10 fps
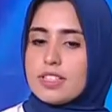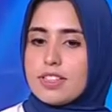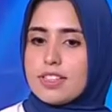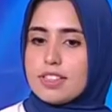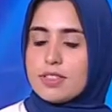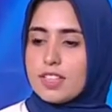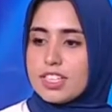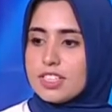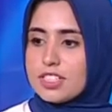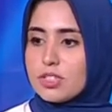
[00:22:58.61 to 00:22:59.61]

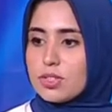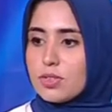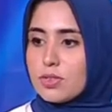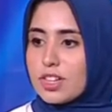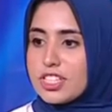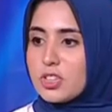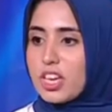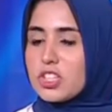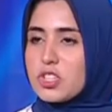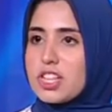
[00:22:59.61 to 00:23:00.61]
divided into
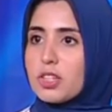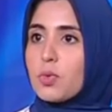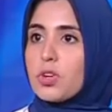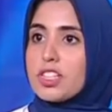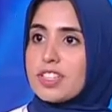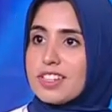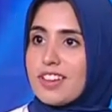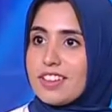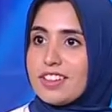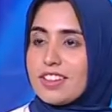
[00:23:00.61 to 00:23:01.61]
education and work.
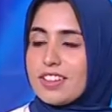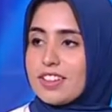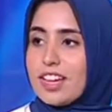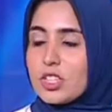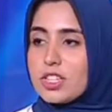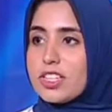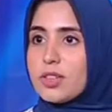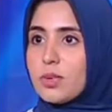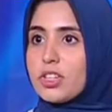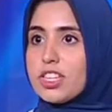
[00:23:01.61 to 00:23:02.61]
I
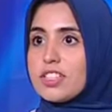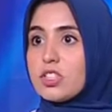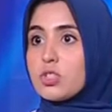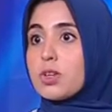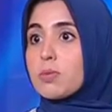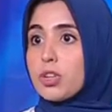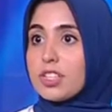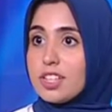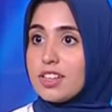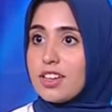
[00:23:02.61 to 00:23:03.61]
actually work digital
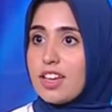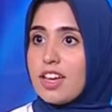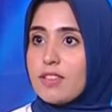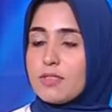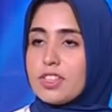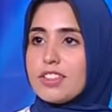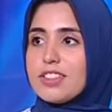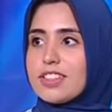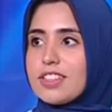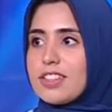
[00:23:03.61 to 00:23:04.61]
marketing
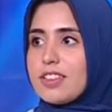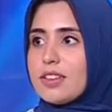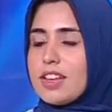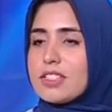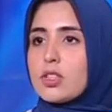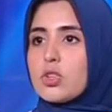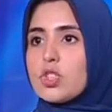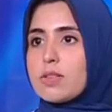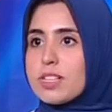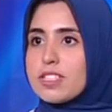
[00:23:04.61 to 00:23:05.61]
field as a
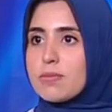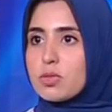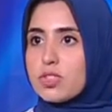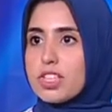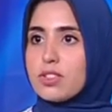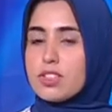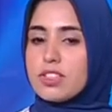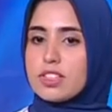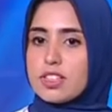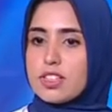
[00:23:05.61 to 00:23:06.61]
social media moderator.
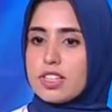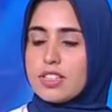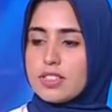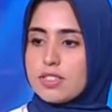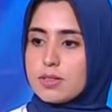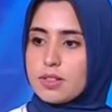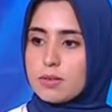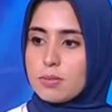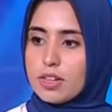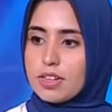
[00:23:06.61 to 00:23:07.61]
It is
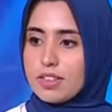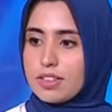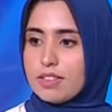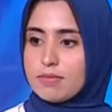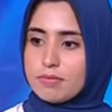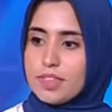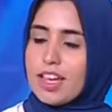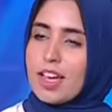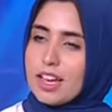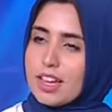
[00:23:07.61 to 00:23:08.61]
my
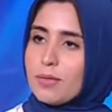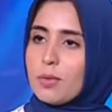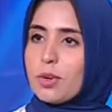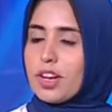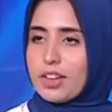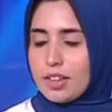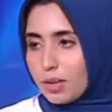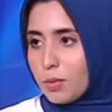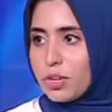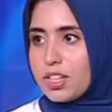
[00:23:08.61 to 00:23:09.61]
work.
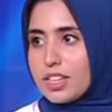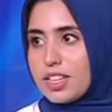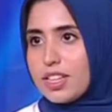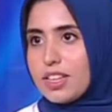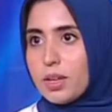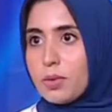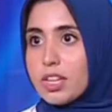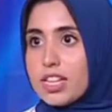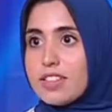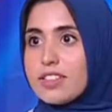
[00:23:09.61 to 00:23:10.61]
I work
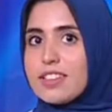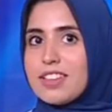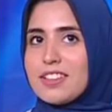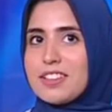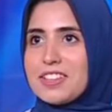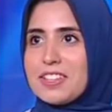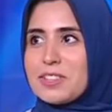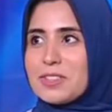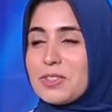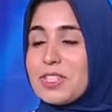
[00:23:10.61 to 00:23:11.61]
in it
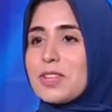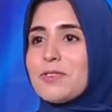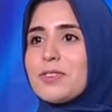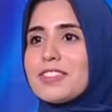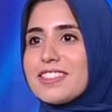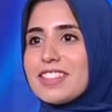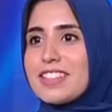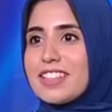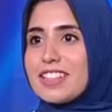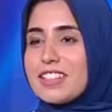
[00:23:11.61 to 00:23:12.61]
in 3 different
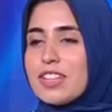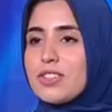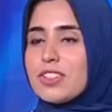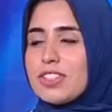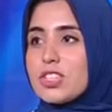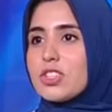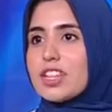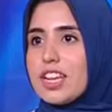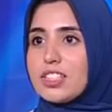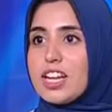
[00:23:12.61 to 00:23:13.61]

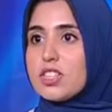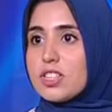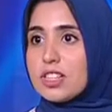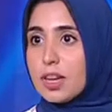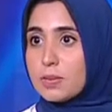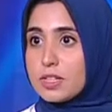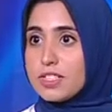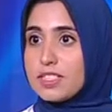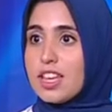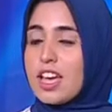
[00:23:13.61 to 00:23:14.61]
international and national
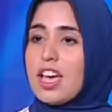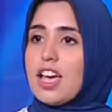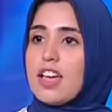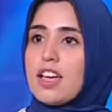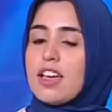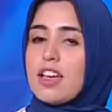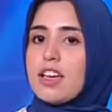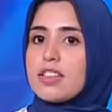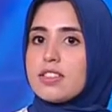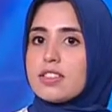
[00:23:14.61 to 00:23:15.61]
companies.
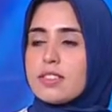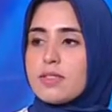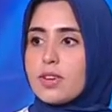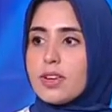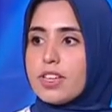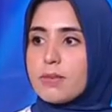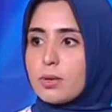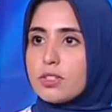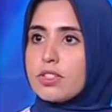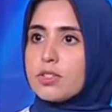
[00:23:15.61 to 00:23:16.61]
It is very
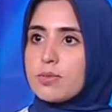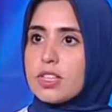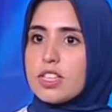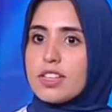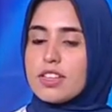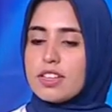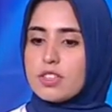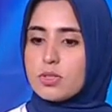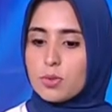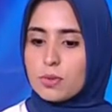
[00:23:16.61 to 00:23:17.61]
important to me
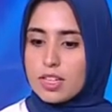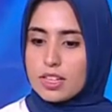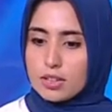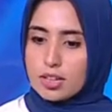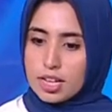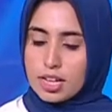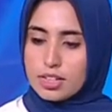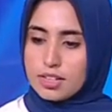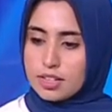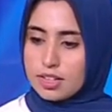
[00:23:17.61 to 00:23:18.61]
to be
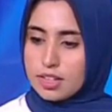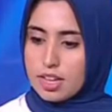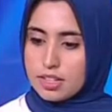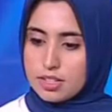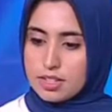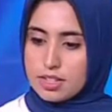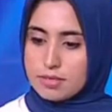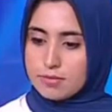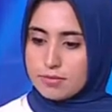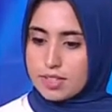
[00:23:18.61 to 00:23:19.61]
online
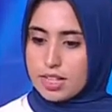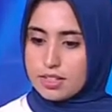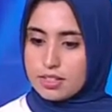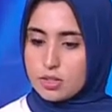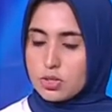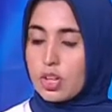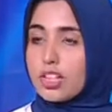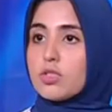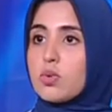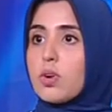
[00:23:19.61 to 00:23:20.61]
and
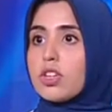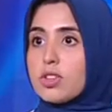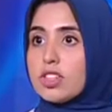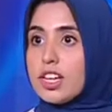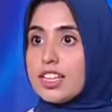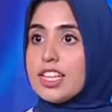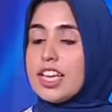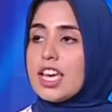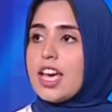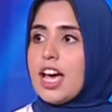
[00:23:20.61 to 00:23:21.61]
try to work online.
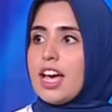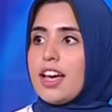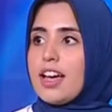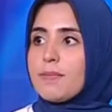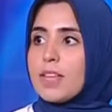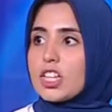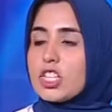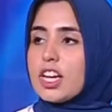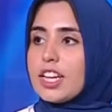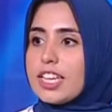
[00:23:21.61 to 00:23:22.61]

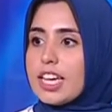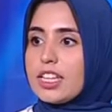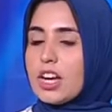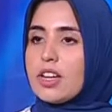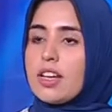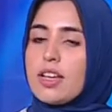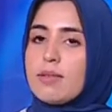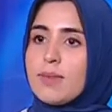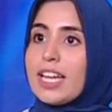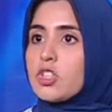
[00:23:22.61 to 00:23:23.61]
Actually, I can
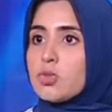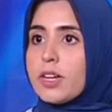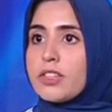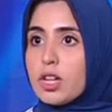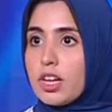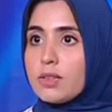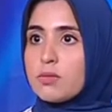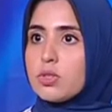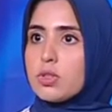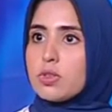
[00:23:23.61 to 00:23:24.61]
manage my
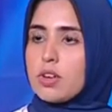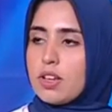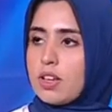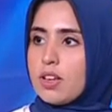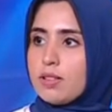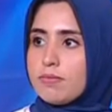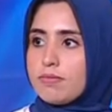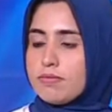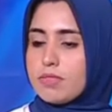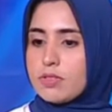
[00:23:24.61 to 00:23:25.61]
time to
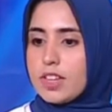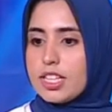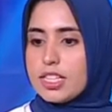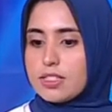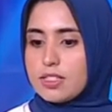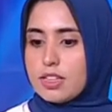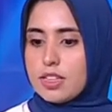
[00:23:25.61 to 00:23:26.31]
divide it